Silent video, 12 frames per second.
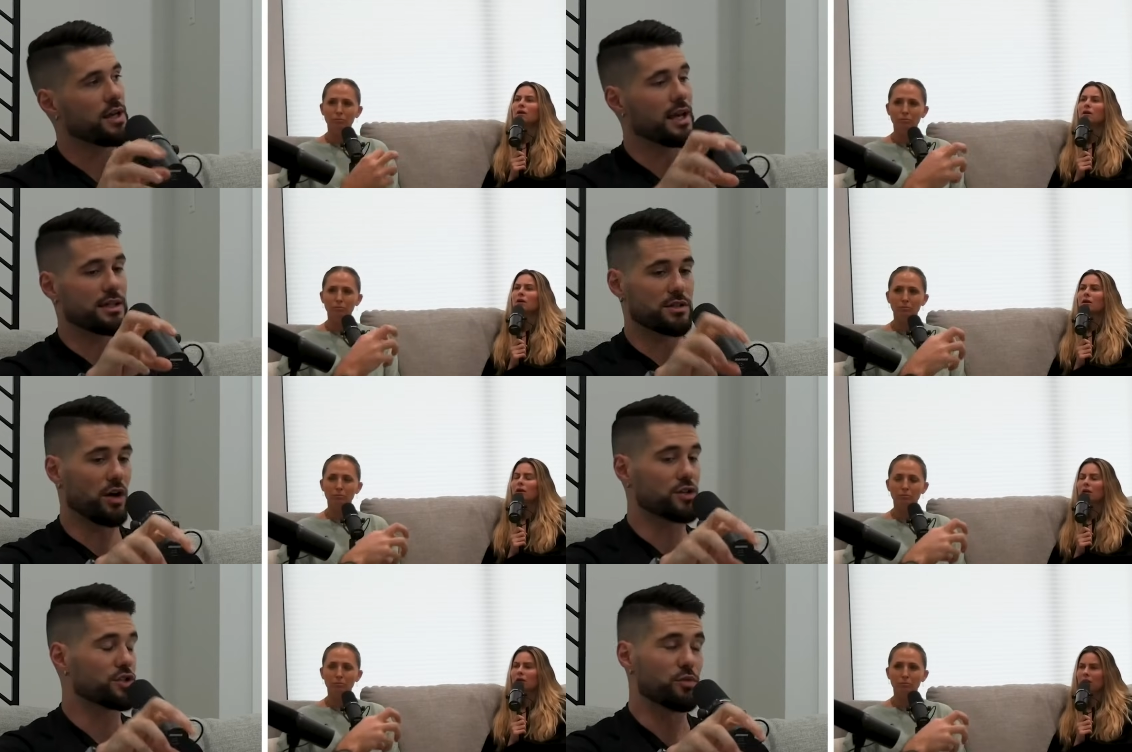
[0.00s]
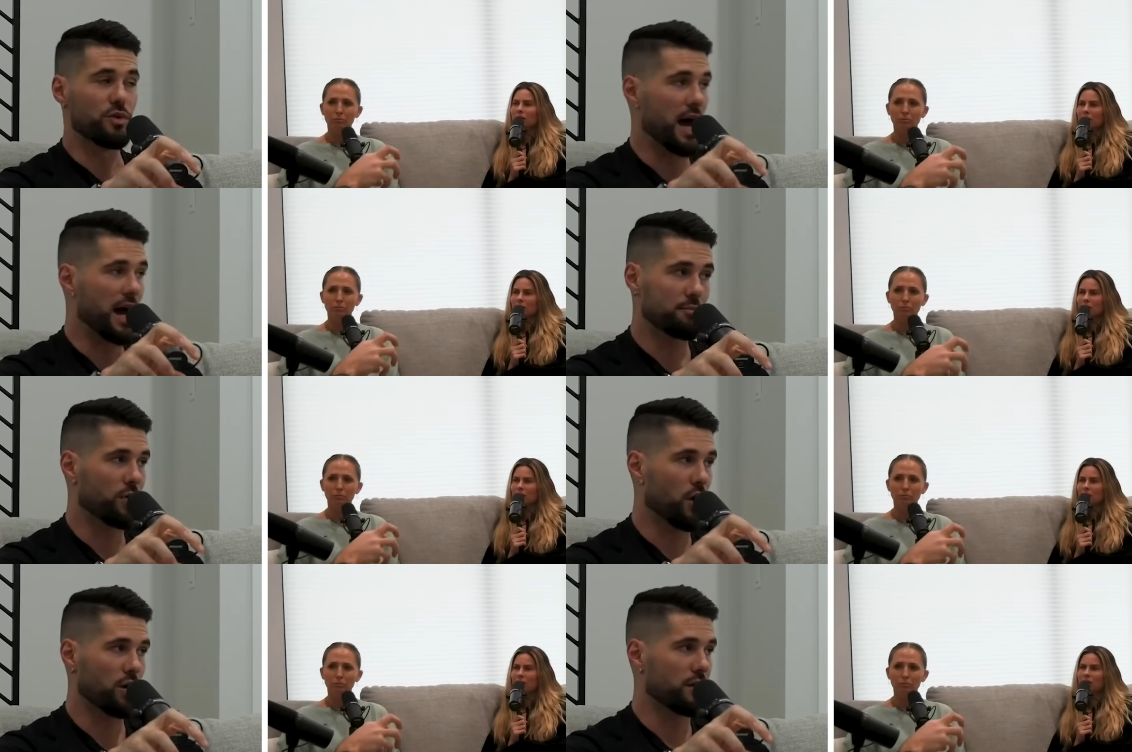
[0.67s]
Speaker 1: It's also
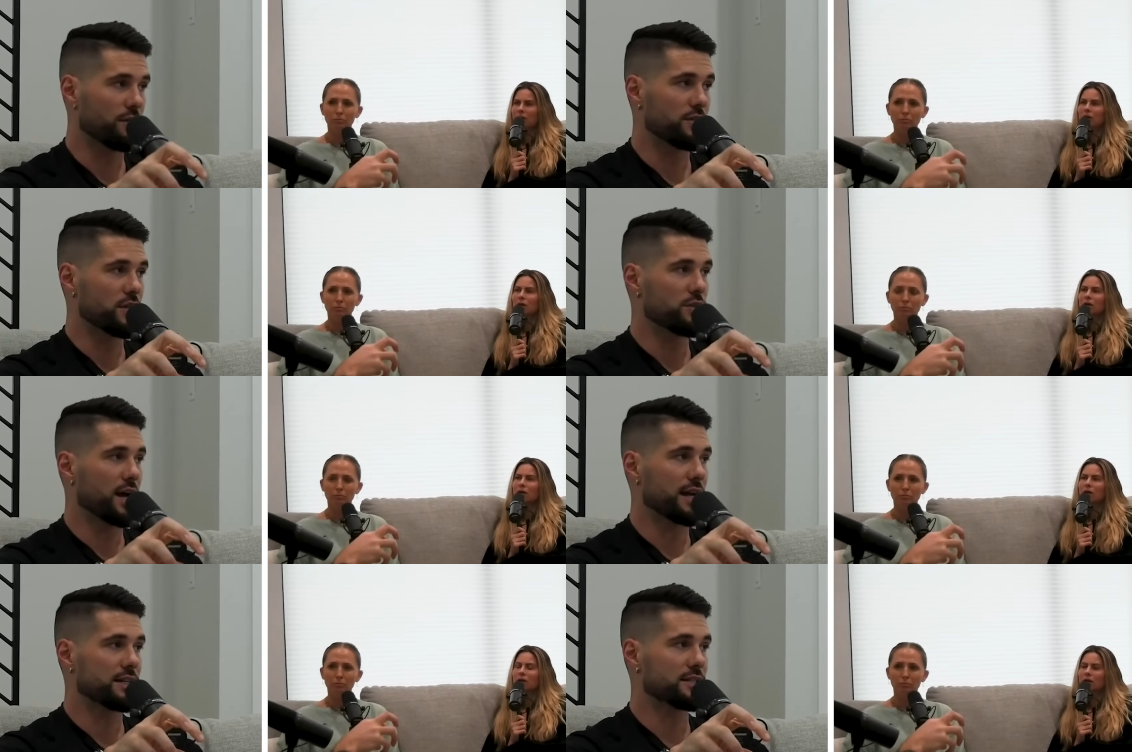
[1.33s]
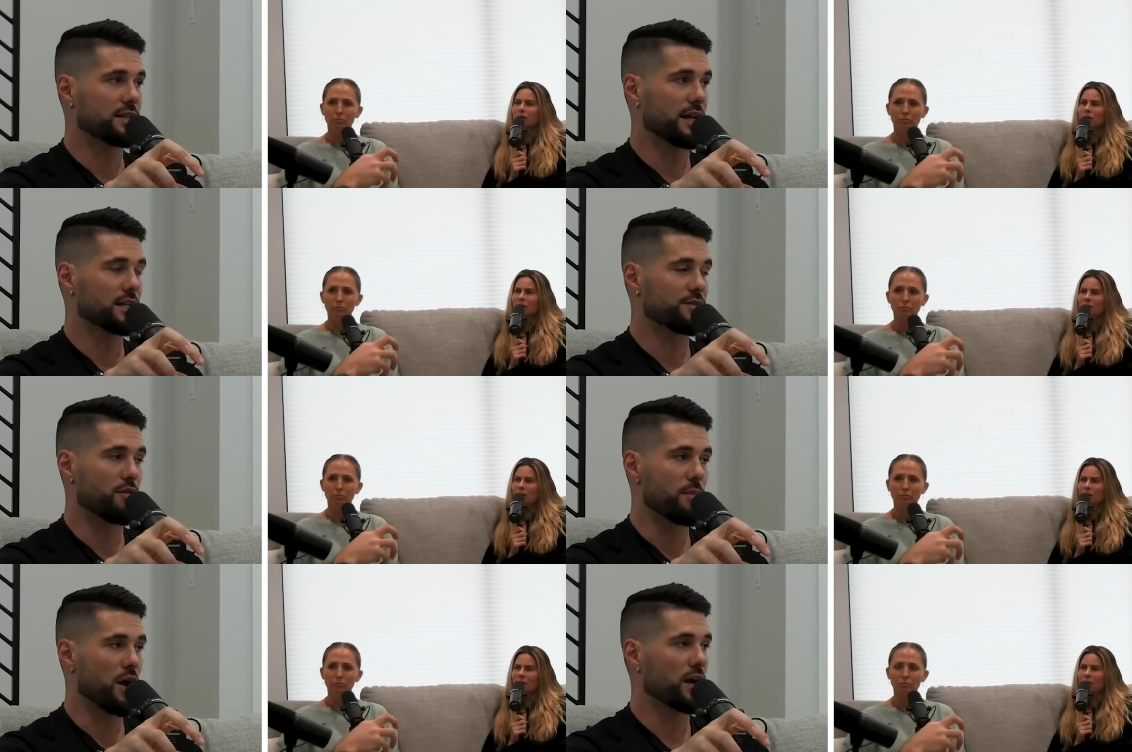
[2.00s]
not part of the United States of
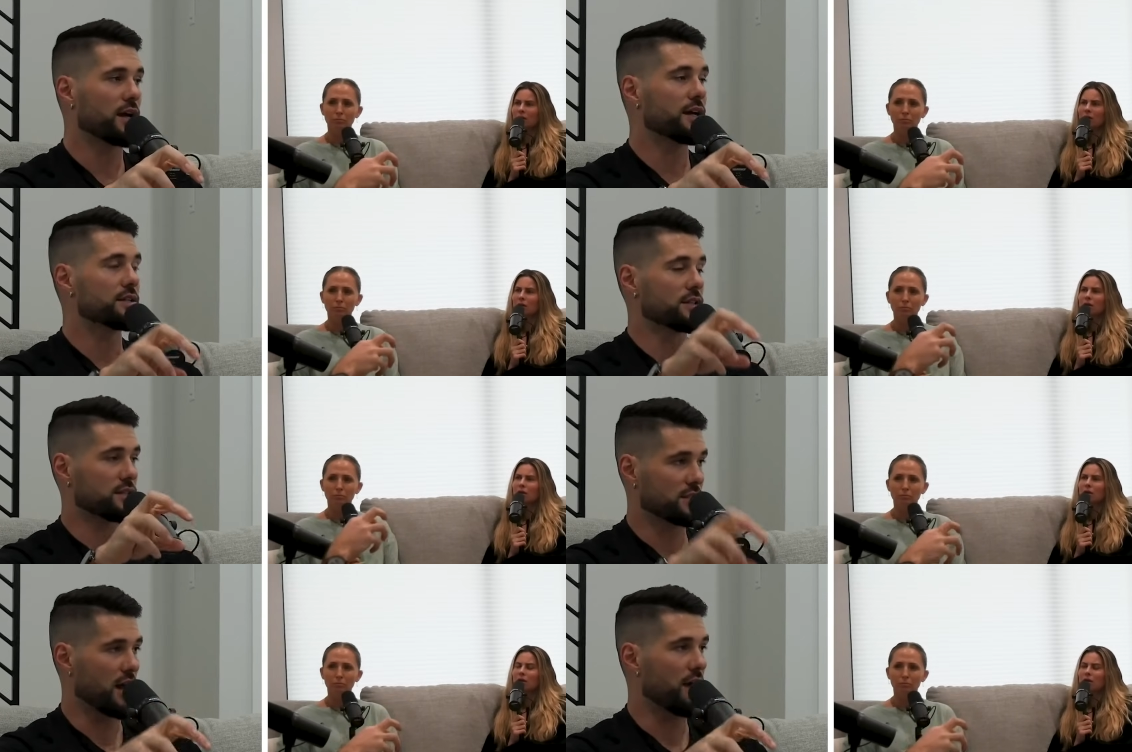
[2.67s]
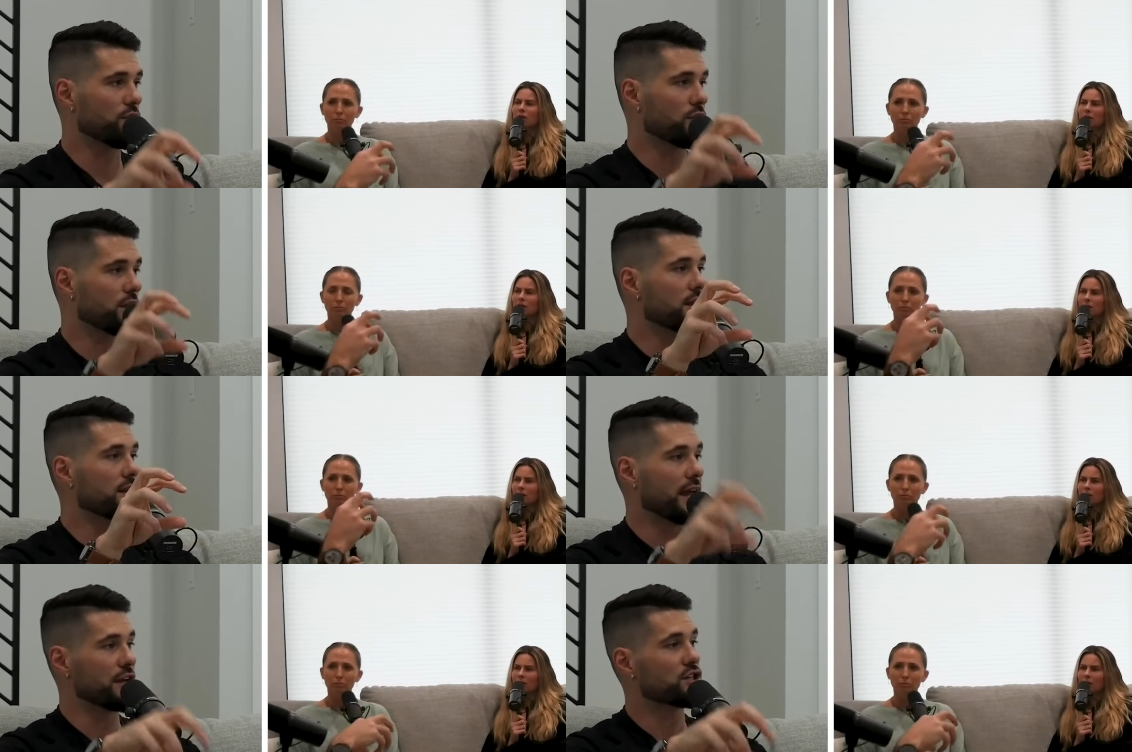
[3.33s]
America. It's a sovereign
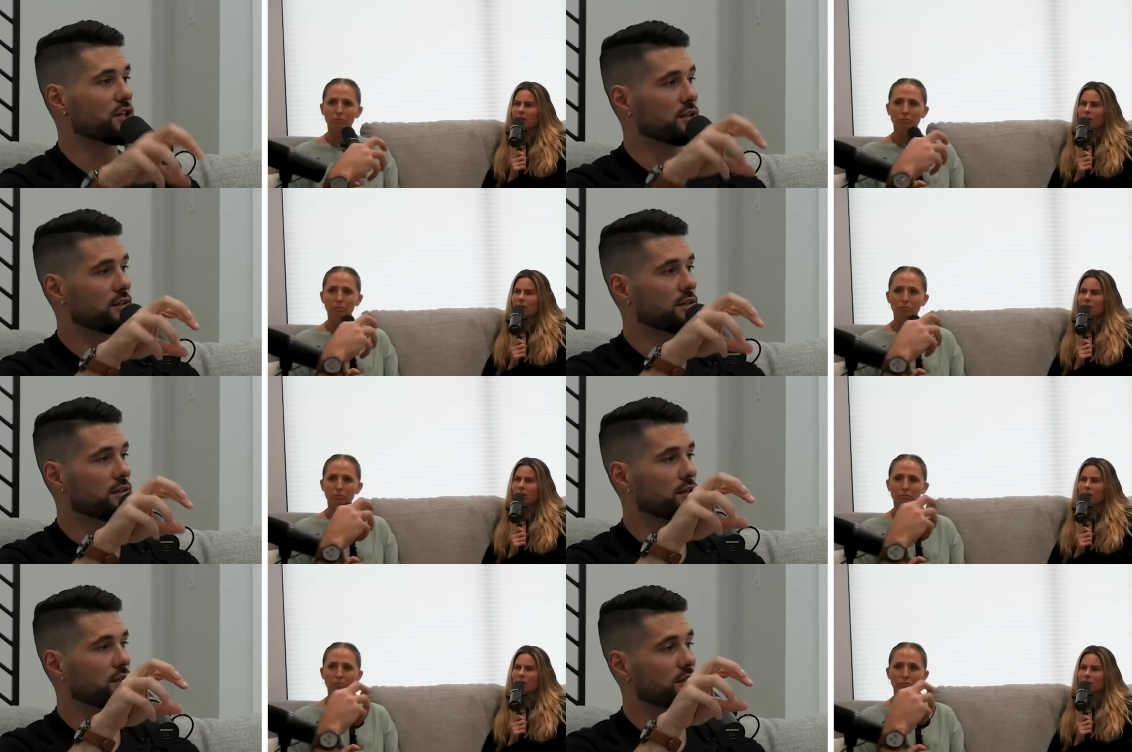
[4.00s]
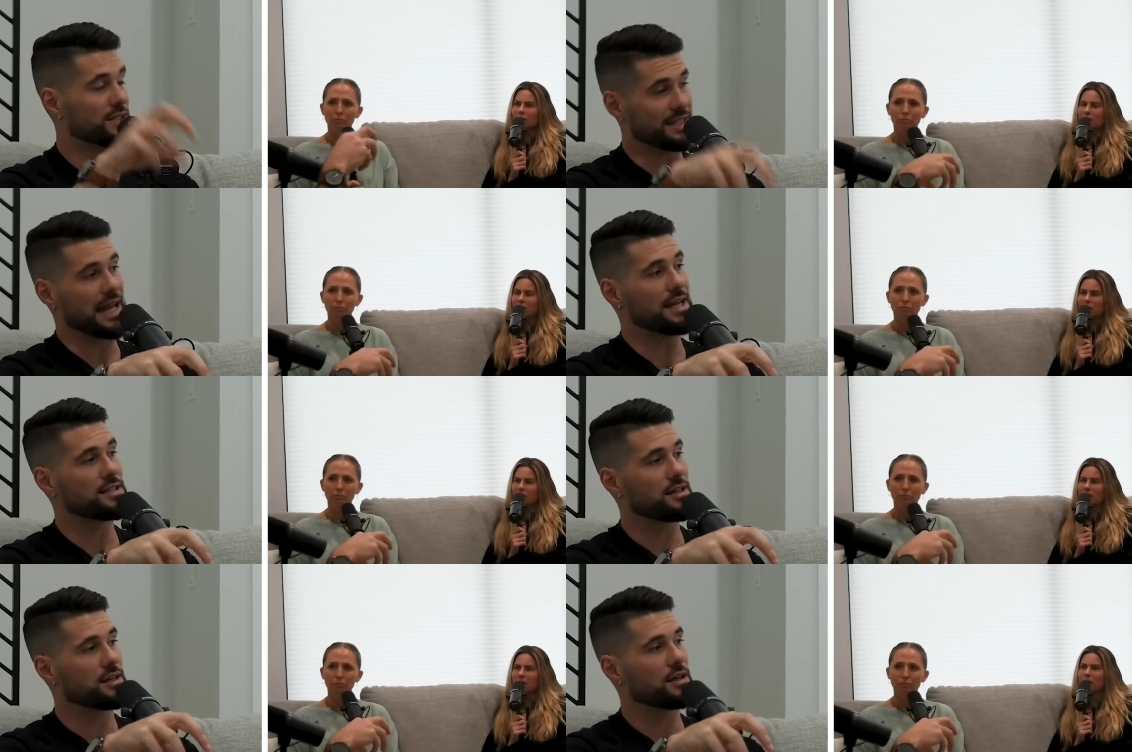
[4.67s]
nation
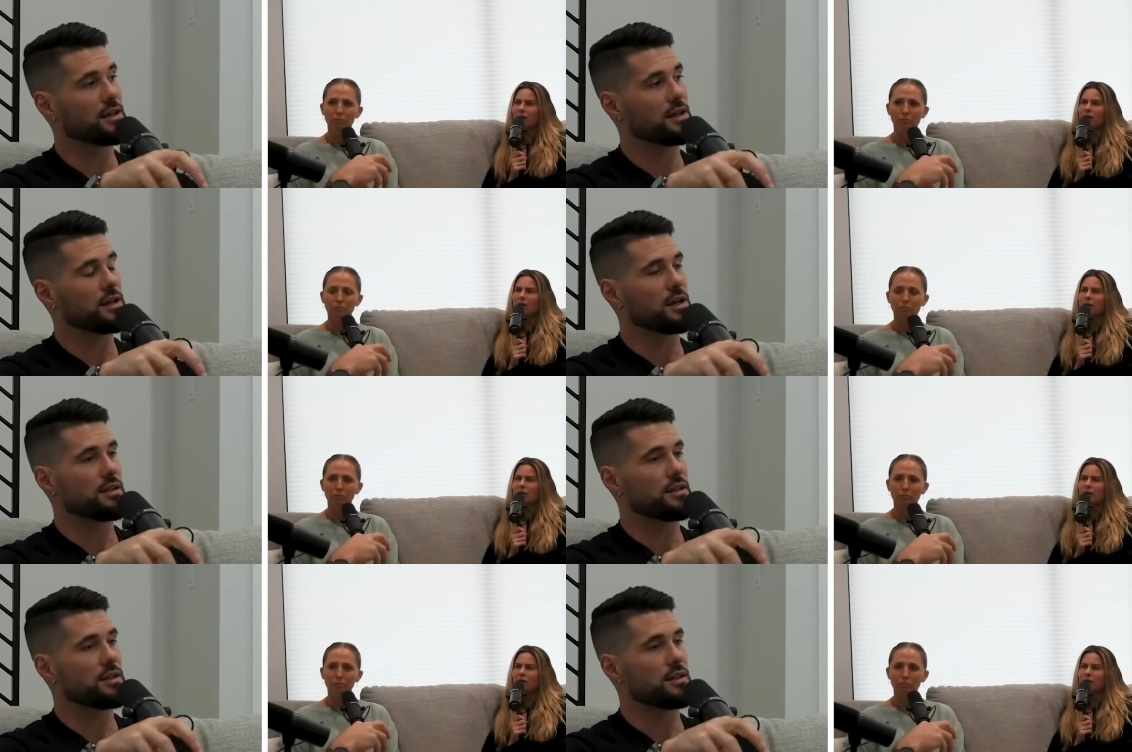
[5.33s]
state yeah.